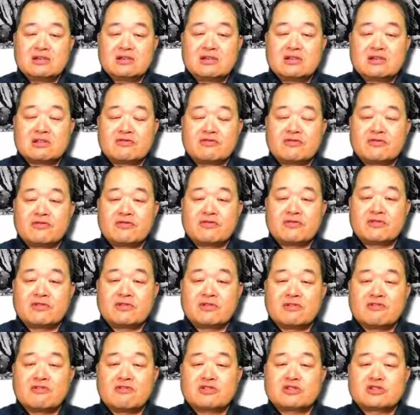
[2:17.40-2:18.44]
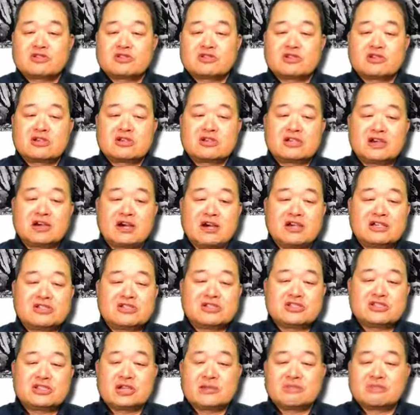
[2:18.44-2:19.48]
the first
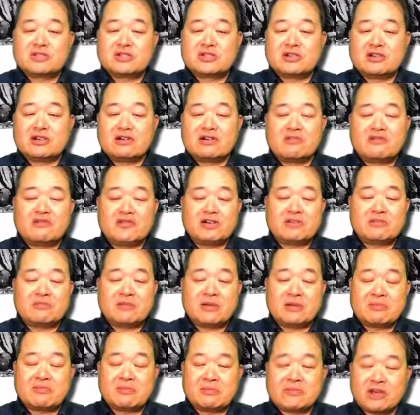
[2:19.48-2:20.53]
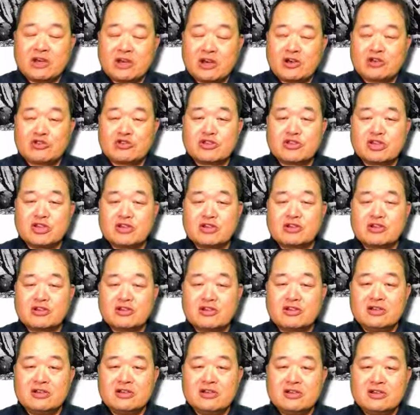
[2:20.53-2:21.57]
concept of healthcare,
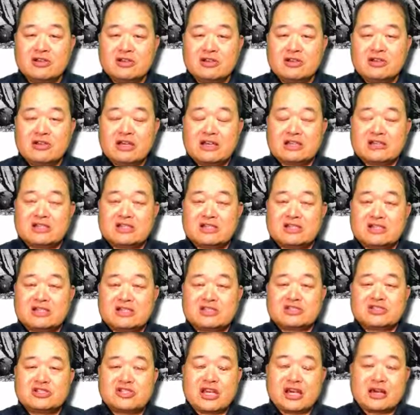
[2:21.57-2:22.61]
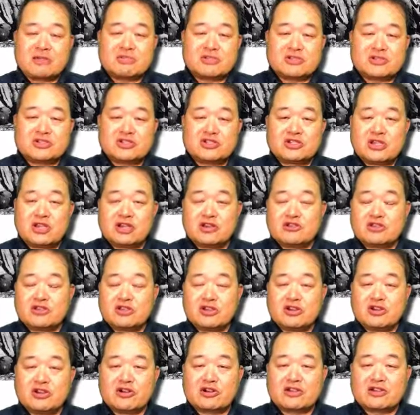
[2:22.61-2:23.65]
at least an established
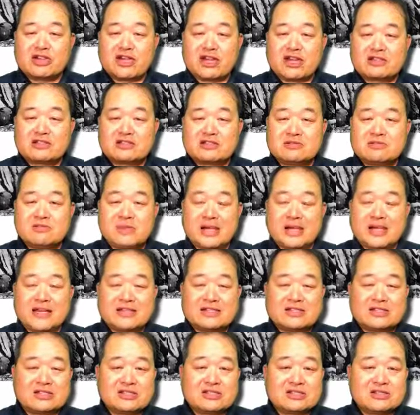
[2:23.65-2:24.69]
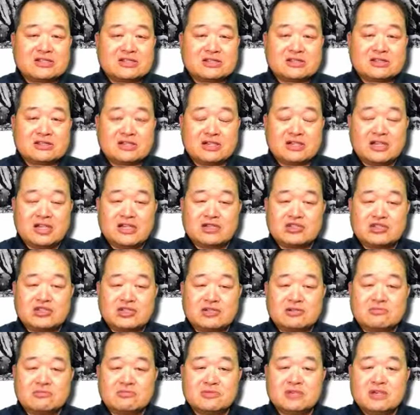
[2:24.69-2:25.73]
healthcare that spans the
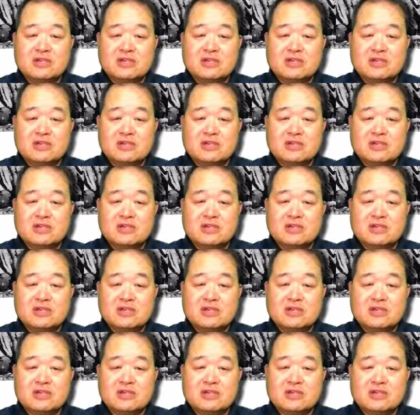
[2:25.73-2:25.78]
nation,